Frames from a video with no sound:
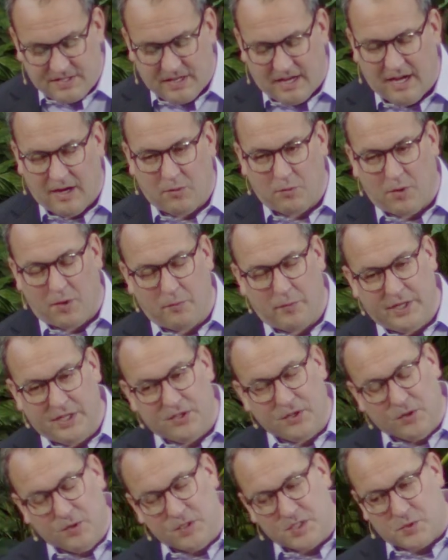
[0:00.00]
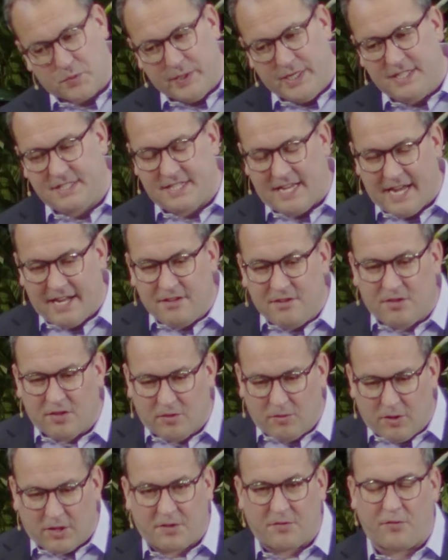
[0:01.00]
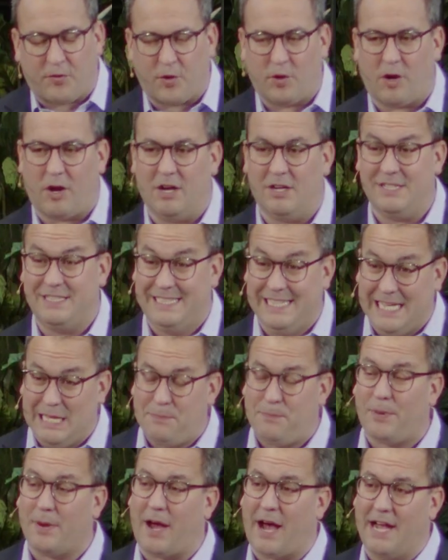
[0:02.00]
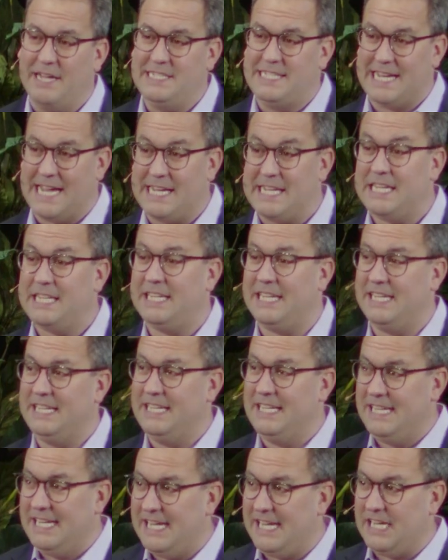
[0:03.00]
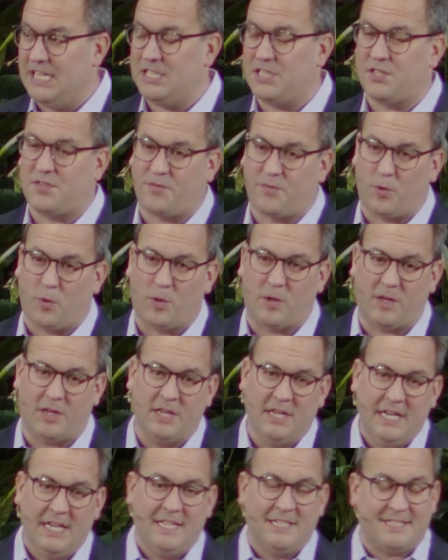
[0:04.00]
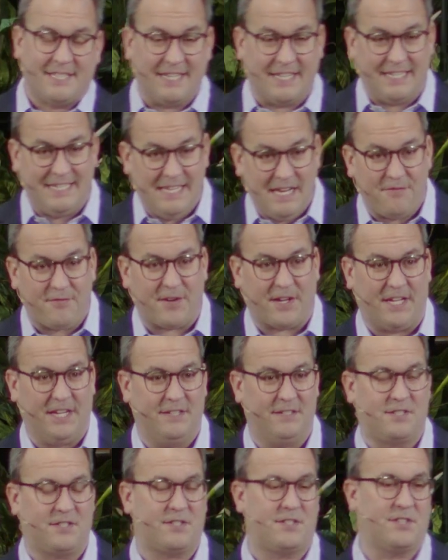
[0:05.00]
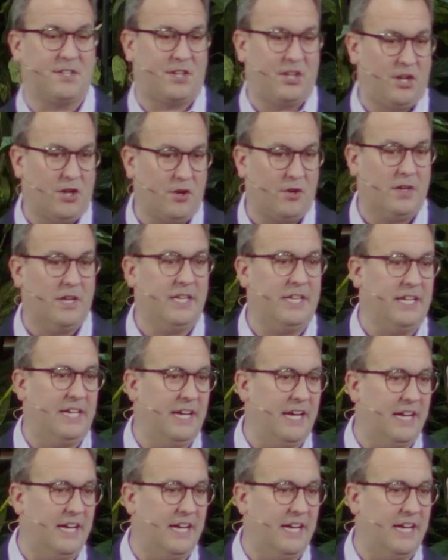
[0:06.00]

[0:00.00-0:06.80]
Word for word: uh, what we do is we tend to look for our deep identity needs for significance, security,